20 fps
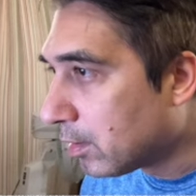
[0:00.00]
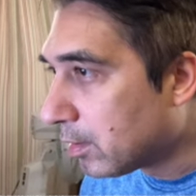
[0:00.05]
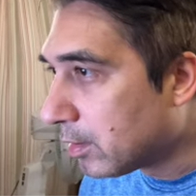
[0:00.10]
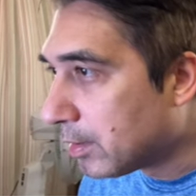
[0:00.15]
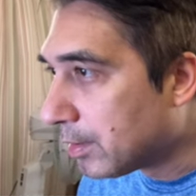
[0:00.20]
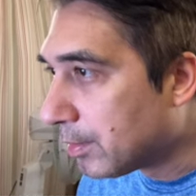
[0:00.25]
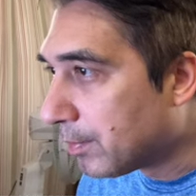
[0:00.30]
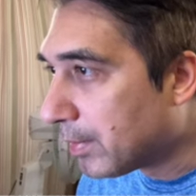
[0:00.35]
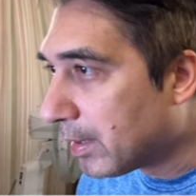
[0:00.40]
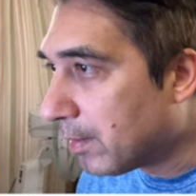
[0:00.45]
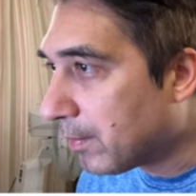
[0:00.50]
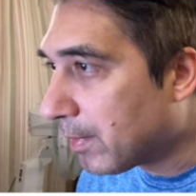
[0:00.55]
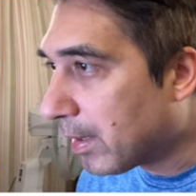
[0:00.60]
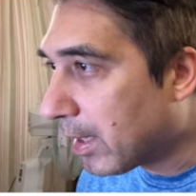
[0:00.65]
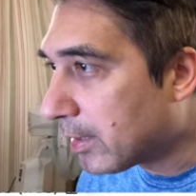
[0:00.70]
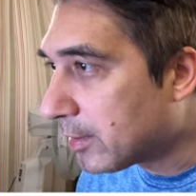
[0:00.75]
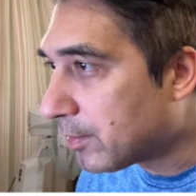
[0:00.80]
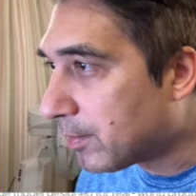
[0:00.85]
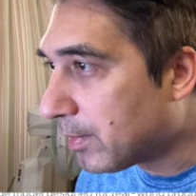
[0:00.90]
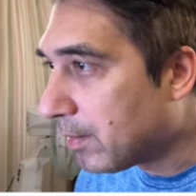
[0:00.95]
to
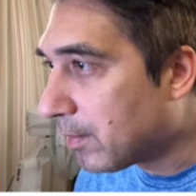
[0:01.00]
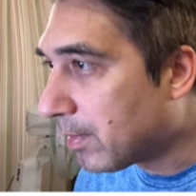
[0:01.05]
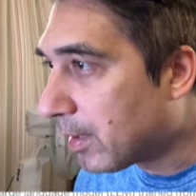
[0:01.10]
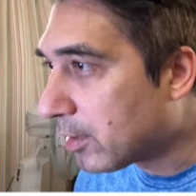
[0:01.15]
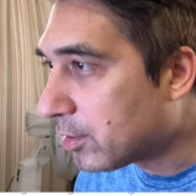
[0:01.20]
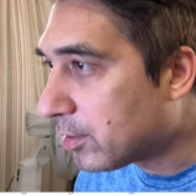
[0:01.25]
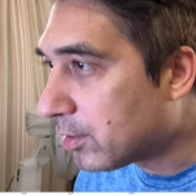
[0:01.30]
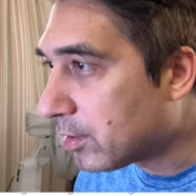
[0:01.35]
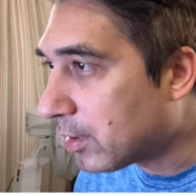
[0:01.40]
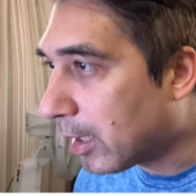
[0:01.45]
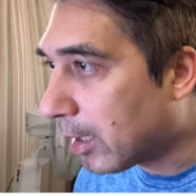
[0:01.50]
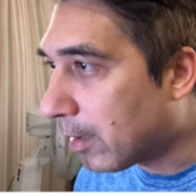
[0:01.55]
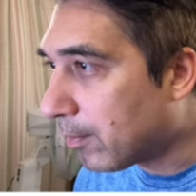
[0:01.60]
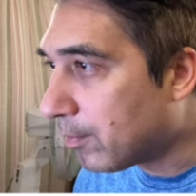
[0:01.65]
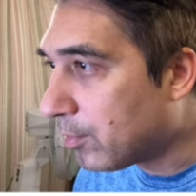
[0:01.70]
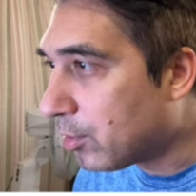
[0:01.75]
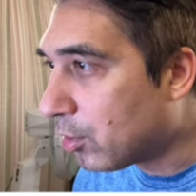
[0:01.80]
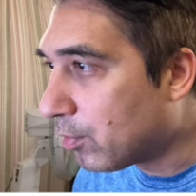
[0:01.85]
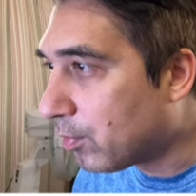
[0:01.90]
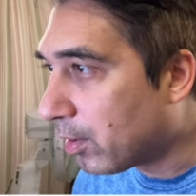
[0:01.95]
Minimax N
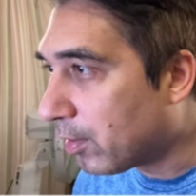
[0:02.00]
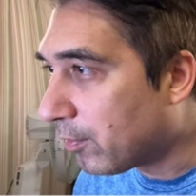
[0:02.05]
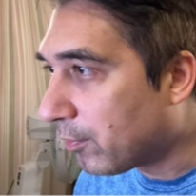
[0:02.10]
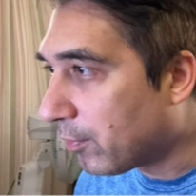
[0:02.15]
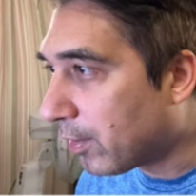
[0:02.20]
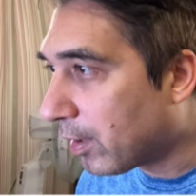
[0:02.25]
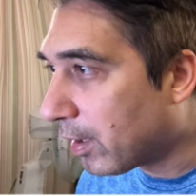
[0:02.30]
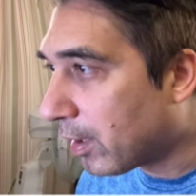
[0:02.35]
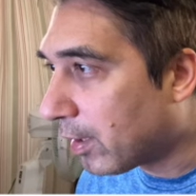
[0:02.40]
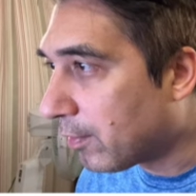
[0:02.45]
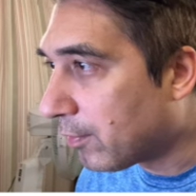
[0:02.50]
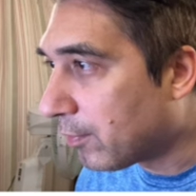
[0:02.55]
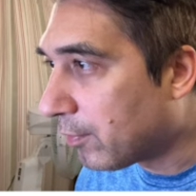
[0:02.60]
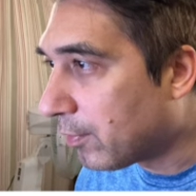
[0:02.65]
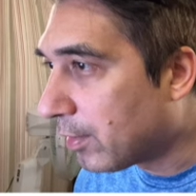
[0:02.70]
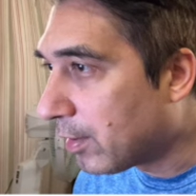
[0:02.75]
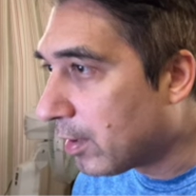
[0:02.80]
2.5.